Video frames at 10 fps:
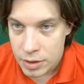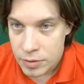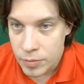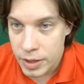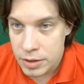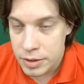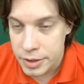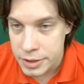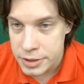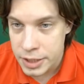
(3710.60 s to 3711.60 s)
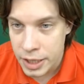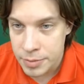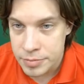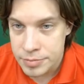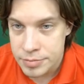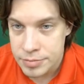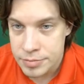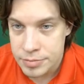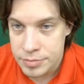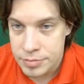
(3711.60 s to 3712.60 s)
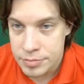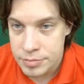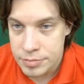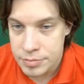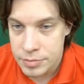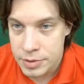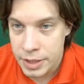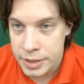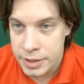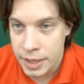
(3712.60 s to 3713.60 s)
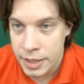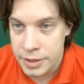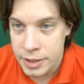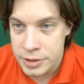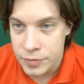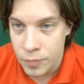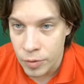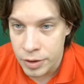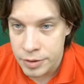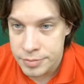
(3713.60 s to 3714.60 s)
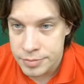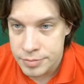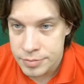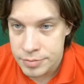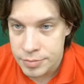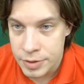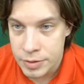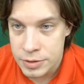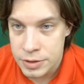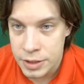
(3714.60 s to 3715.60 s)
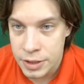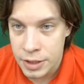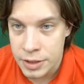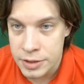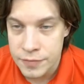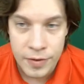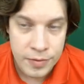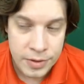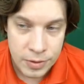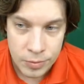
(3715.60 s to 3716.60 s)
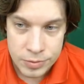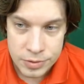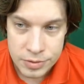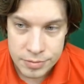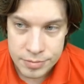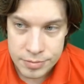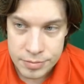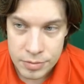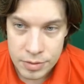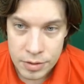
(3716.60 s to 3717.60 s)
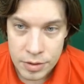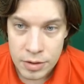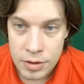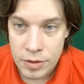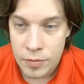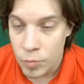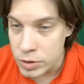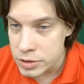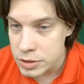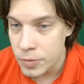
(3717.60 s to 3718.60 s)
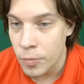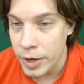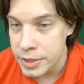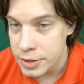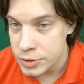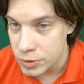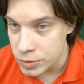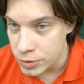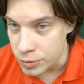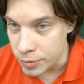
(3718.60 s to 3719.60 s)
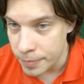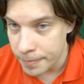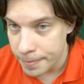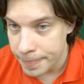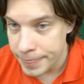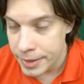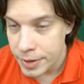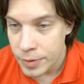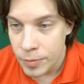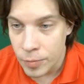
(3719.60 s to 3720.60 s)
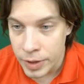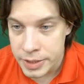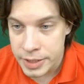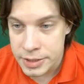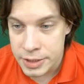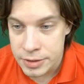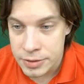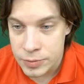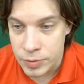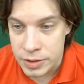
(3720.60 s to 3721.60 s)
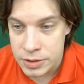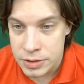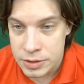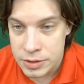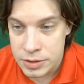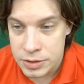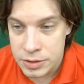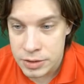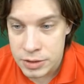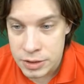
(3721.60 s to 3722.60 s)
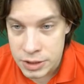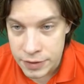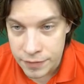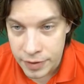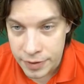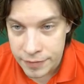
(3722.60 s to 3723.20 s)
Well, this time that line doesn't work because the king is very close. What white should do? White continues with g5.